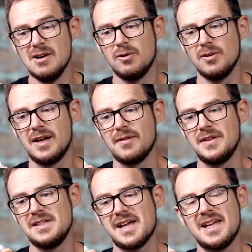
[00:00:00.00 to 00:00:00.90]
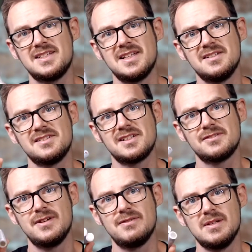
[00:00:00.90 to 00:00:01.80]
all have these
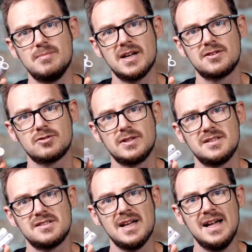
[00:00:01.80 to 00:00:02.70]
18650 batteries.